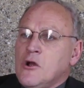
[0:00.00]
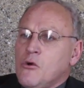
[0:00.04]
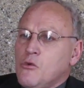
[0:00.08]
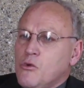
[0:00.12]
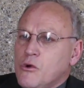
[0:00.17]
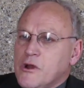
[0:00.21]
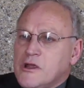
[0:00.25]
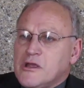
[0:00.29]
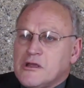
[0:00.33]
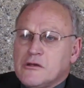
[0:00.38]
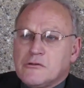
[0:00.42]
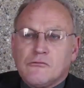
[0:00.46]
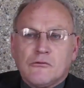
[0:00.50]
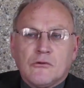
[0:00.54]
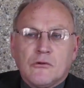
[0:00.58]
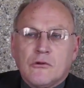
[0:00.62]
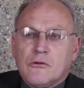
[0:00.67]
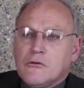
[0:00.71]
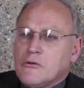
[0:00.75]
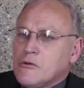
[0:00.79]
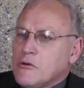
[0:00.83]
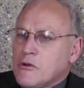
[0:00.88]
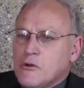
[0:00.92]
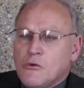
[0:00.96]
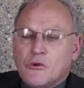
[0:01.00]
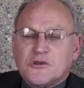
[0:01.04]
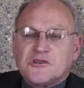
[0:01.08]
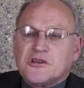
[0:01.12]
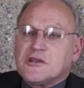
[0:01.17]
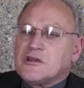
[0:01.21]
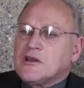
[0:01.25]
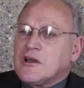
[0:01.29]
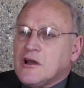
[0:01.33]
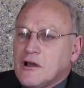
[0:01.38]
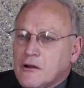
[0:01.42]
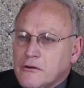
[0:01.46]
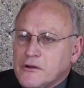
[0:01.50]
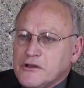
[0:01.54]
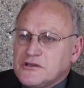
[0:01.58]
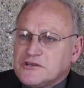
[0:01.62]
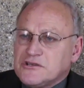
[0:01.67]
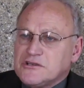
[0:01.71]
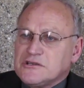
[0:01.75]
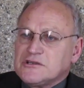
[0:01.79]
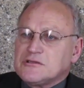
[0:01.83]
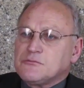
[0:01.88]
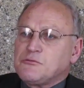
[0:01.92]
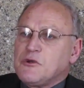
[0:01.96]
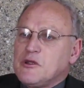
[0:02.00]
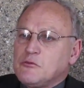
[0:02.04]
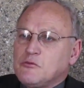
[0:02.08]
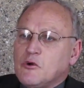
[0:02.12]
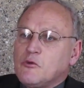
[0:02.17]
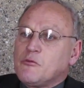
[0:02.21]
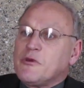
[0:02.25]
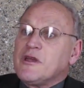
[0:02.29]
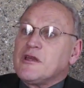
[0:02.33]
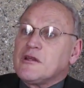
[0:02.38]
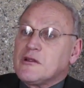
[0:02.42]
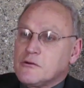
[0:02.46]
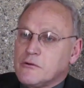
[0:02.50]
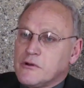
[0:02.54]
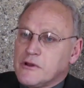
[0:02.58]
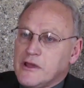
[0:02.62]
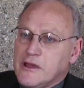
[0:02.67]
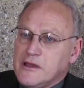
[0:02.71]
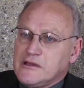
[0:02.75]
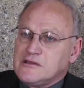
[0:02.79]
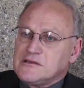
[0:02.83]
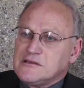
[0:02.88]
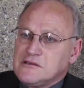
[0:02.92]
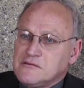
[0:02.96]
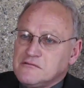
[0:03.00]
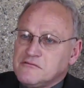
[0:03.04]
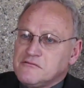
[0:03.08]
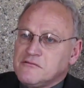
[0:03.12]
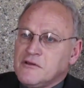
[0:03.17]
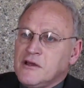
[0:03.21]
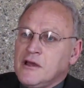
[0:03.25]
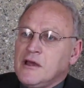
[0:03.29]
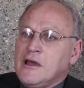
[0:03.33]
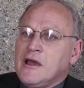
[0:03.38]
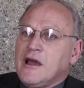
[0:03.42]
which encourages people being creative